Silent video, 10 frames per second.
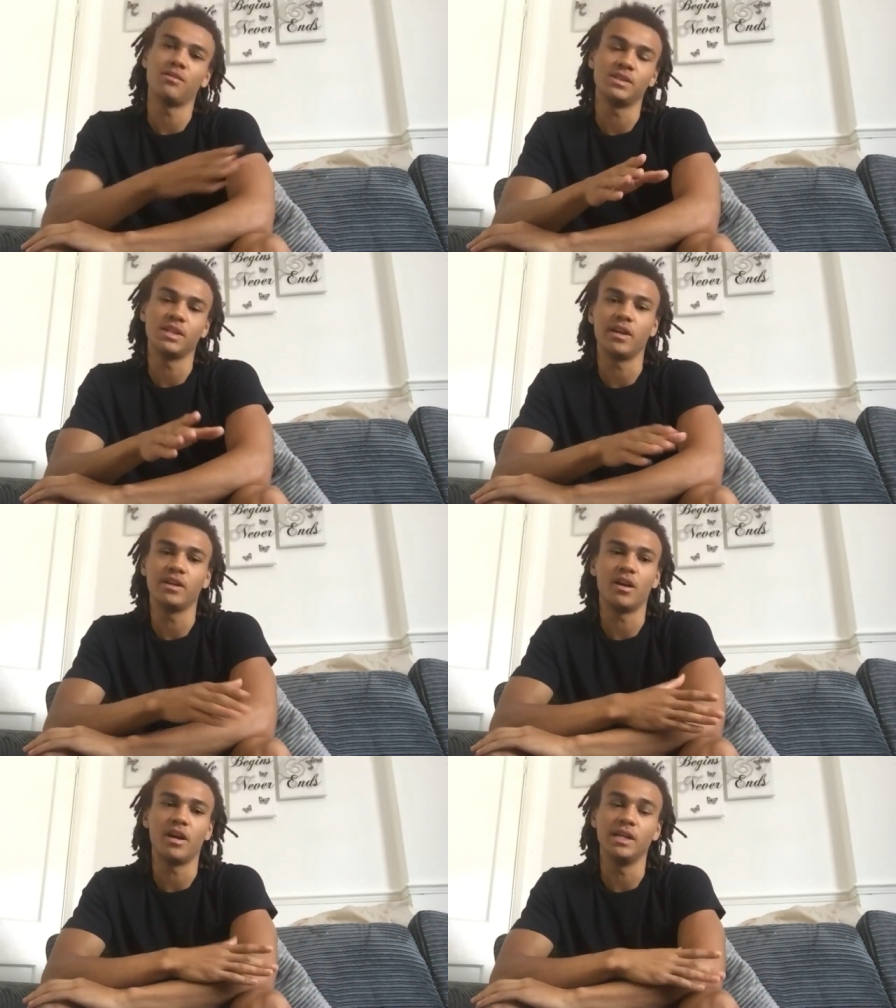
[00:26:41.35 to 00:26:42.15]
I said,
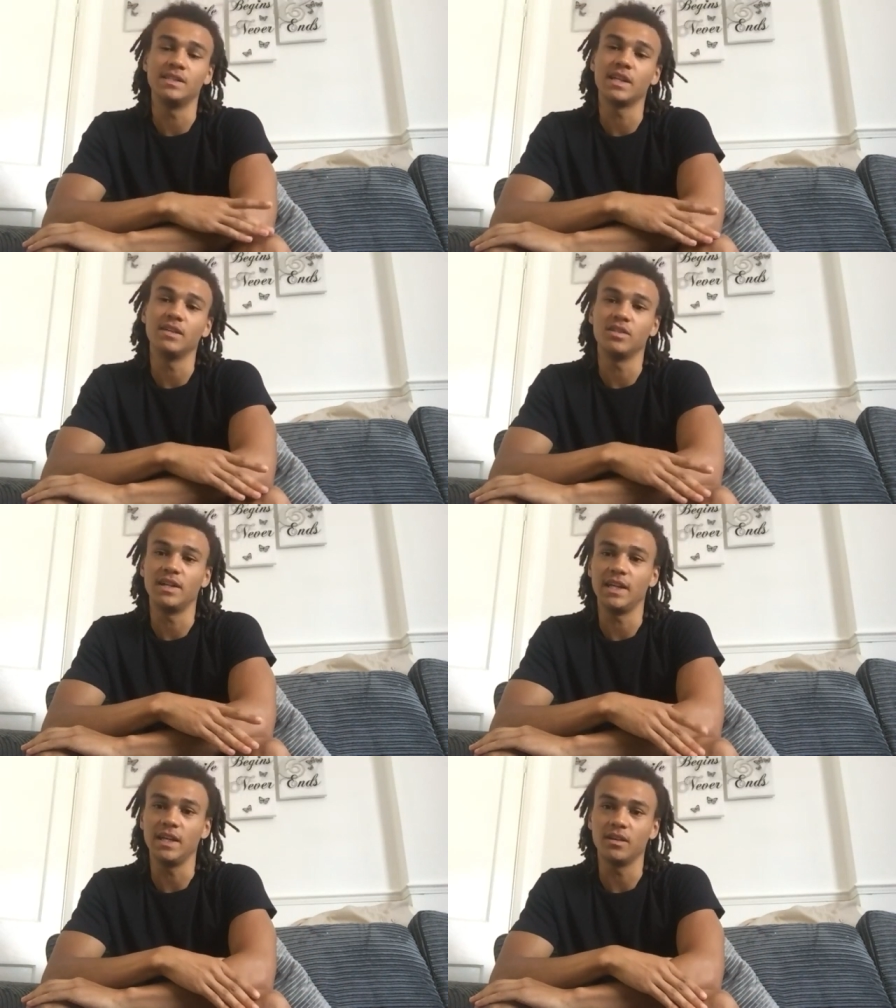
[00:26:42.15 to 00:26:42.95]
I need to get into the
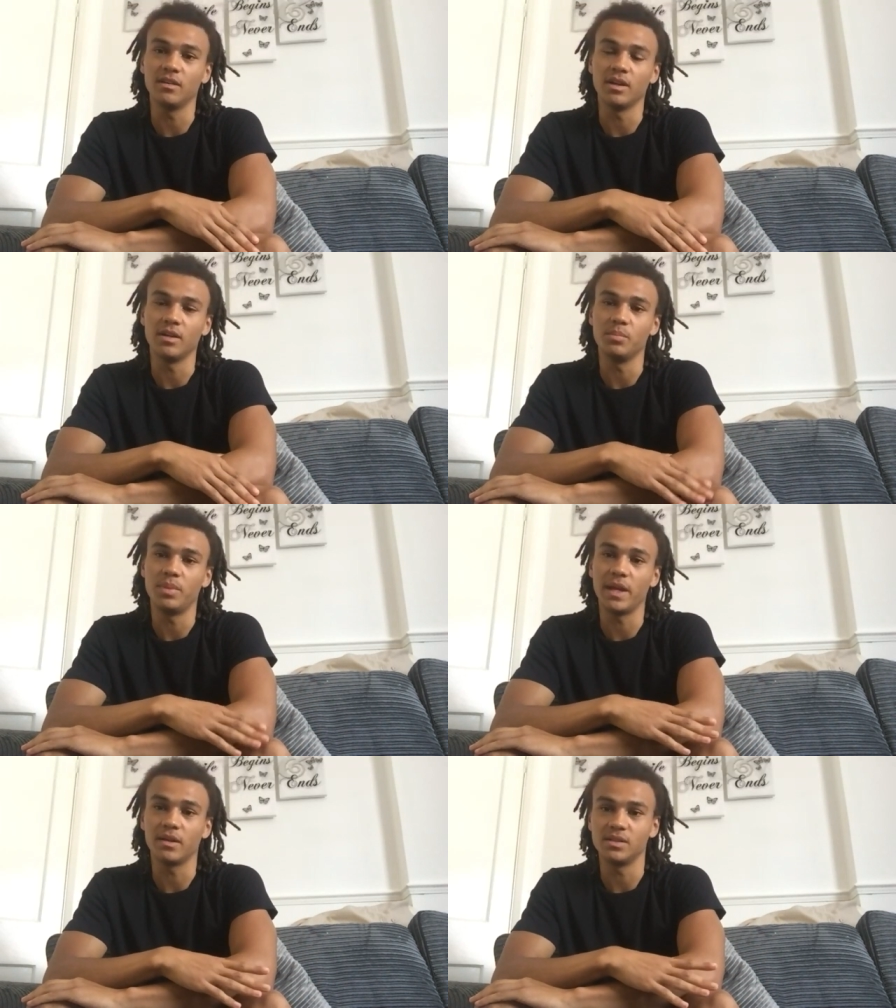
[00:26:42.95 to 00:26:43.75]
league and
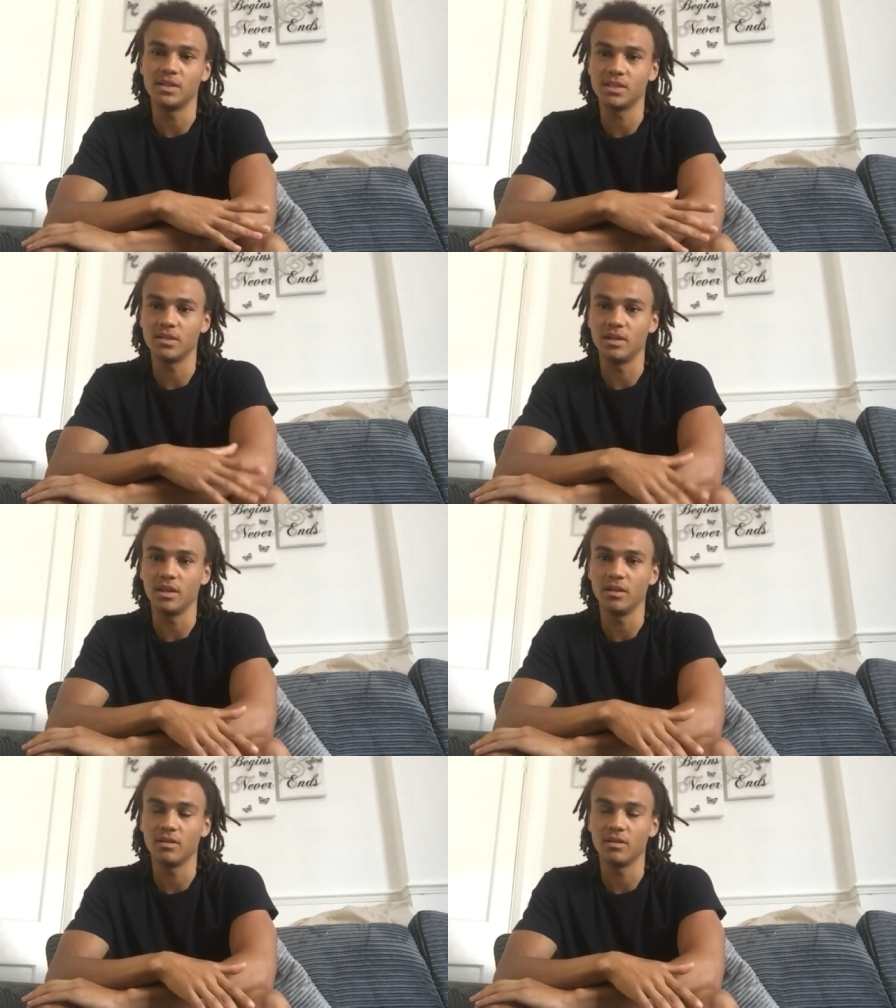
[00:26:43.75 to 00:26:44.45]
play consistently.